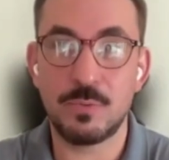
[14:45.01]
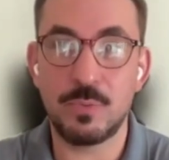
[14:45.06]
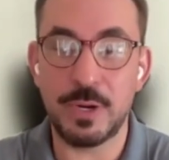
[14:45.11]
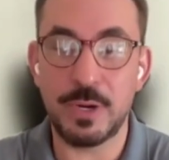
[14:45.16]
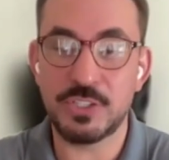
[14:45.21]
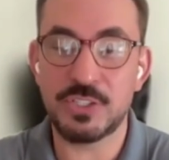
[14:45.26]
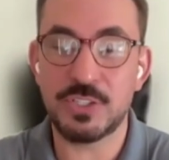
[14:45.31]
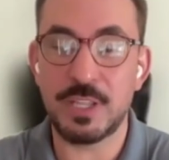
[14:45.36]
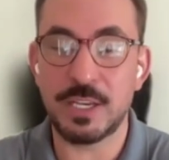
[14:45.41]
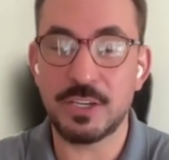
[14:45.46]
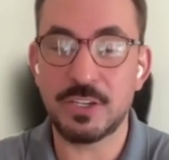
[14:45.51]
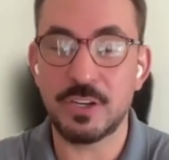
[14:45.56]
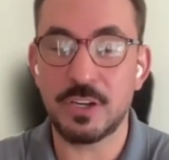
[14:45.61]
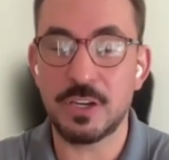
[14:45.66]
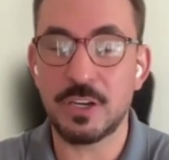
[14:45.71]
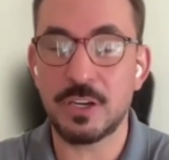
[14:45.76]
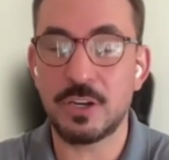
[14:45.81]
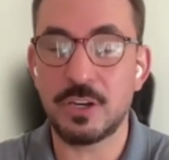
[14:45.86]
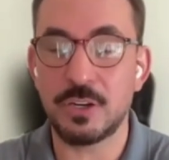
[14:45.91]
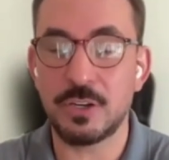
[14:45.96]
which then
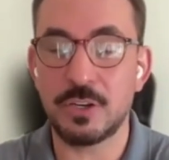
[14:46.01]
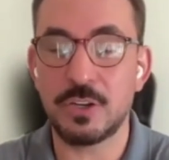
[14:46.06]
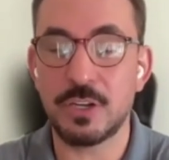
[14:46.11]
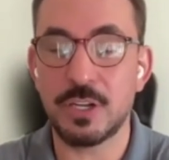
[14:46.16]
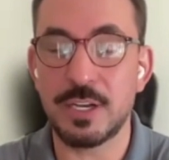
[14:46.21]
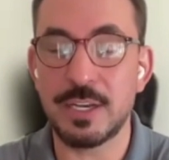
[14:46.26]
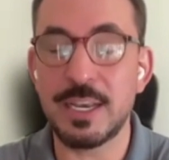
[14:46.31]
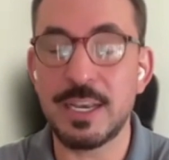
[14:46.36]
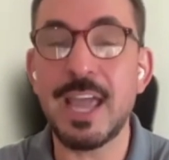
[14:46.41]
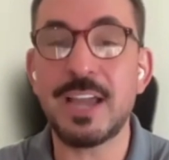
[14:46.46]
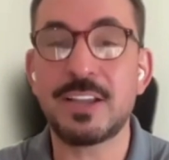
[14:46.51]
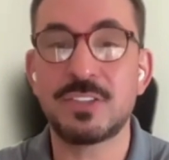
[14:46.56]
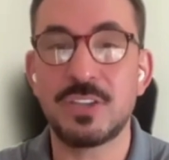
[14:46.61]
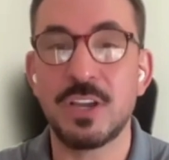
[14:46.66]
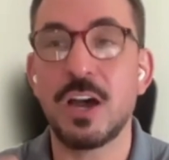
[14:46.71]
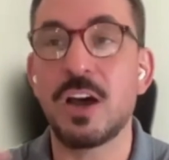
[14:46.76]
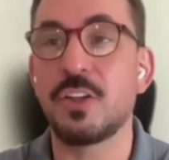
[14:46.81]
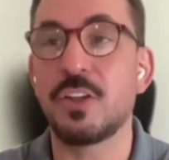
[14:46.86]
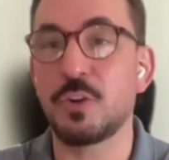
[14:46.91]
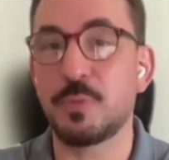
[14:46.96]
could
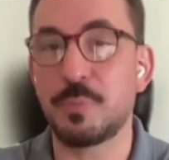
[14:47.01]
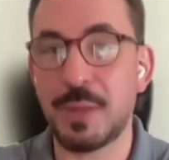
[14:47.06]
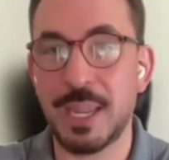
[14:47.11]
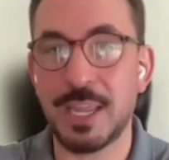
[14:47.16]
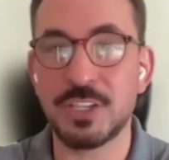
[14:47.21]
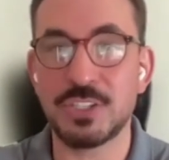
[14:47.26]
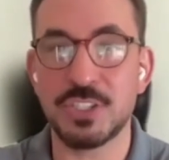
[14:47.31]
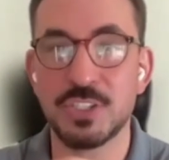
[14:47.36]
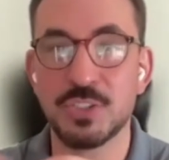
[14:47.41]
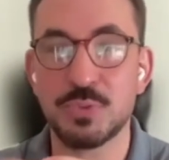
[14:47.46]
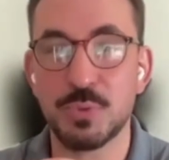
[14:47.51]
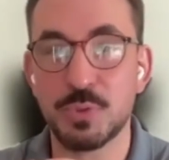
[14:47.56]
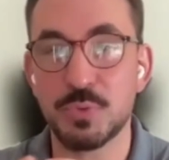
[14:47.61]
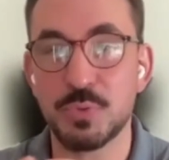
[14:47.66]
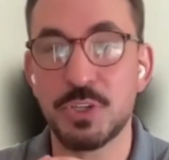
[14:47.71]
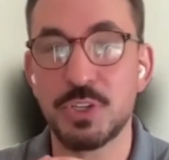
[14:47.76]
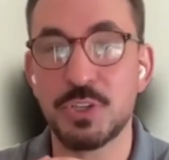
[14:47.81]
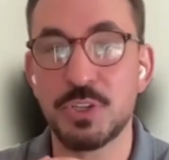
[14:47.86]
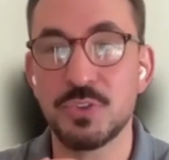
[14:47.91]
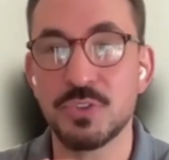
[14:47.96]
connect to other pages,
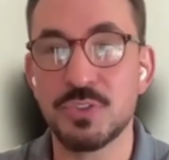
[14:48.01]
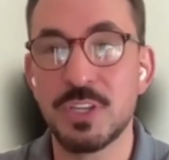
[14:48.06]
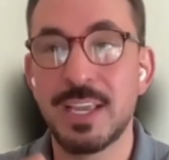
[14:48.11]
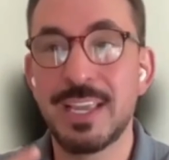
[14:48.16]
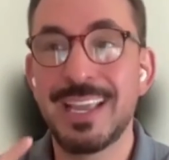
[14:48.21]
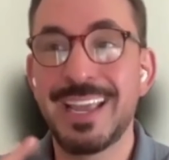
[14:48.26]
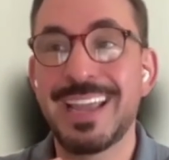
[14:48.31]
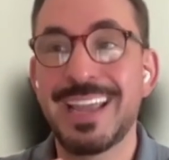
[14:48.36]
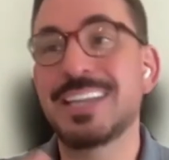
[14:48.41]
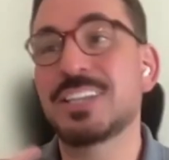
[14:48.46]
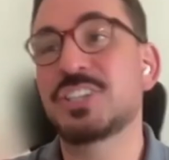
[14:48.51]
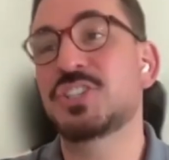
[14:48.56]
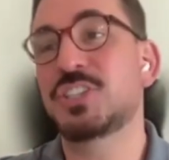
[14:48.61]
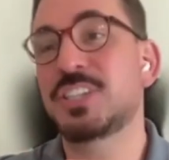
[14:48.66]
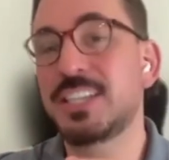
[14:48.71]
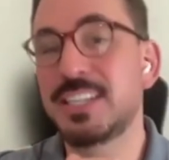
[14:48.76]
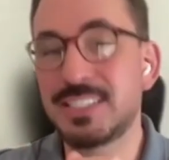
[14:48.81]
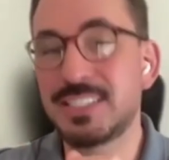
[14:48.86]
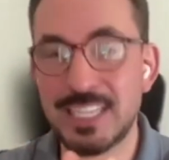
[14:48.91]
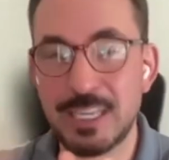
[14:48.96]
which would use
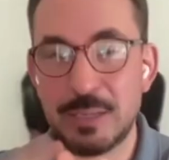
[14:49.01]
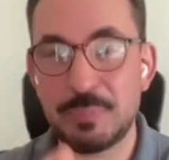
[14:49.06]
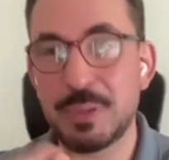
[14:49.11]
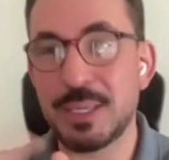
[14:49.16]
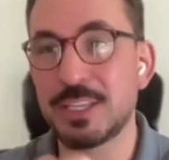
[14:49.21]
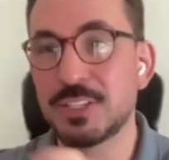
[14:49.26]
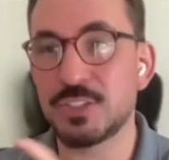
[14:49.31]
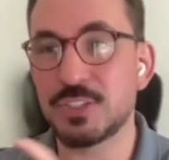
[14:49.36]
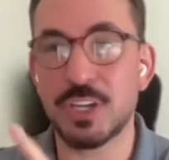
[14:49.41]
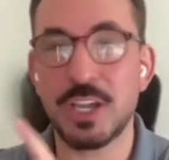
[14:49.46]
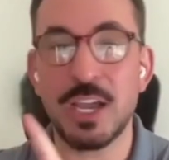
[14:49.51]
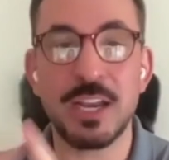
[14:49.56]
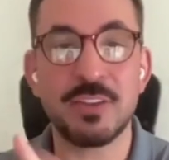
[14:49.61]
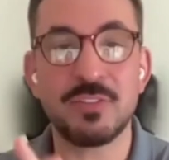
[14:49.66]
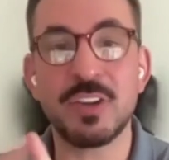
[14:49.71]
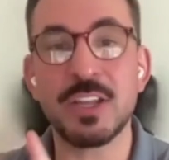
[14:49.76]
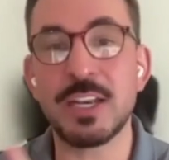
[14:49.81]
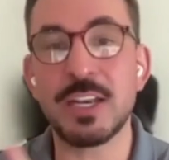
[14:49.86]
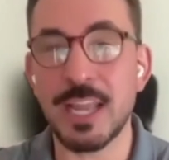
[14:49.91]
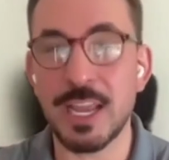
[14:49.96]
HTTP to
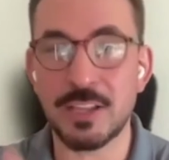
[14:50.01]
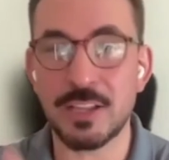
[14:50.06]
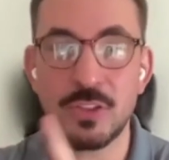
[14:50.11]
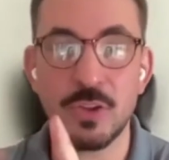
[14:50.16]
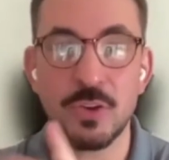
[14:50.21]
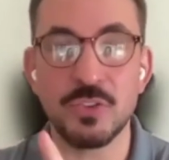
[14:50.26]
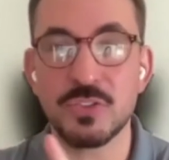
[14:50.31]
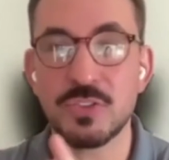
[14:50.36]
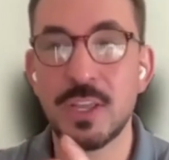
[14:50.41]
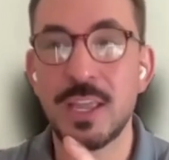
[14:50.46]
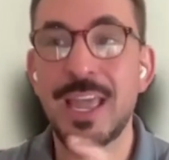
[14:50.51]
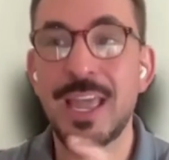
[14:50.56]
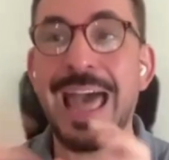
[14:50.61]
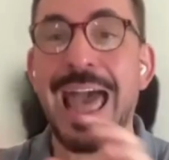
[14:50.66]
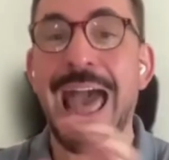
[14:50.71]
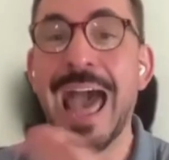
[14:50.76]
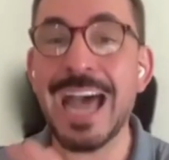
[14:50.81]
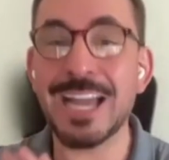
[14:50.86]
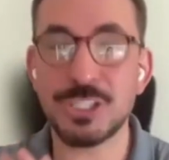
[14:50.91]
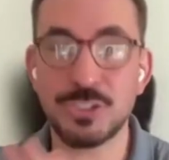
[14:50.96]
kind of connect those
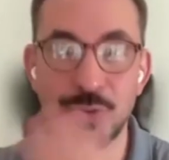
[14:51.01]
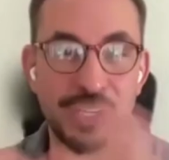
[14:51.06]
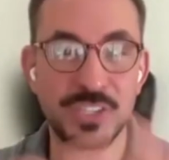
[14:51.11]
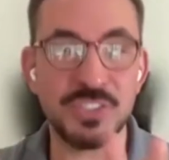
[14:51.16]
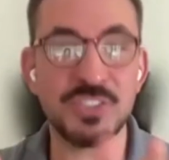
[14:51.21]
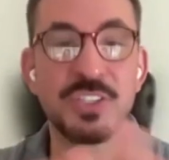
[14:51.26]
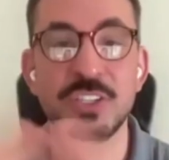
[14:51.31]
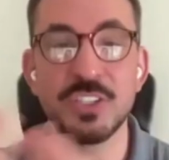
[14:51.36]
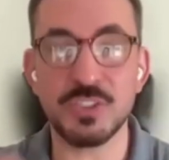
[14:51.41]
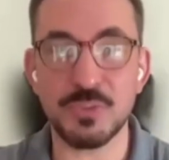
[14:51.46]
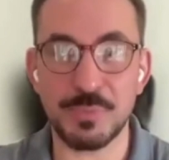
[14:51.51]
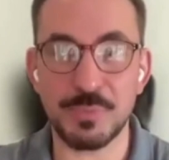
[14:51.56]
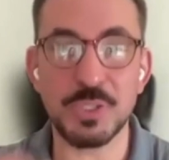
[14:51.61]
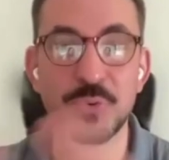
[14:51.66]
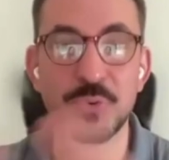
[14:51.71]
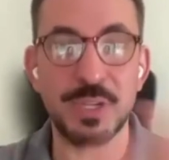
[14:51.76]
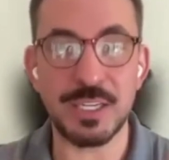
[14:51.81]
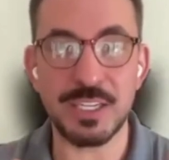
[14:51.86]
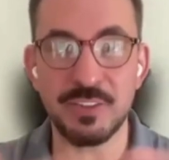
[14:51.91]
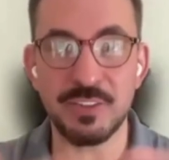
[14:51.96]
addresses
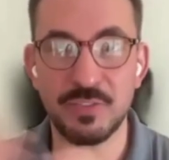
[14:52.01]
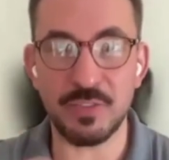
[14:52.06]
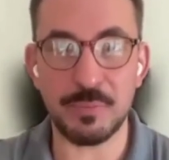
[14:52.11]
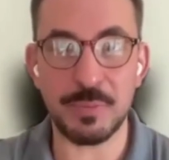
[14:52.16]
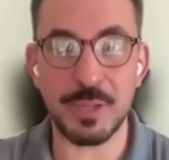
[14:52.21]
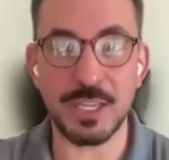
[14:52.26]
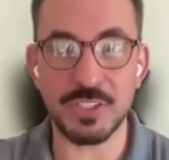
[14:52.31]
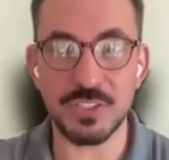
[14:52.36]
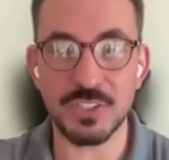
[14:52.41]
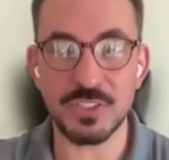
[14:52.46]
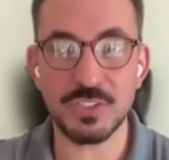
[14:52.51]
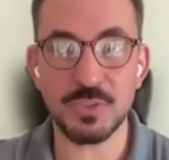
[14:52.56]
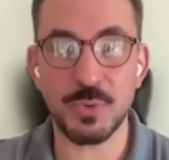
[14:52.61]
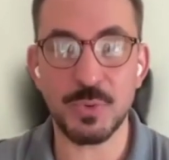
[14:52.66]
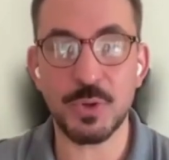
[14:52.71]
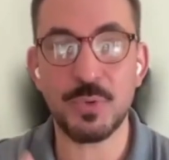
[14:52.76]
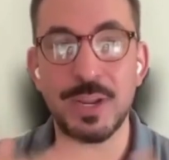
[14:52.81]
between different pages.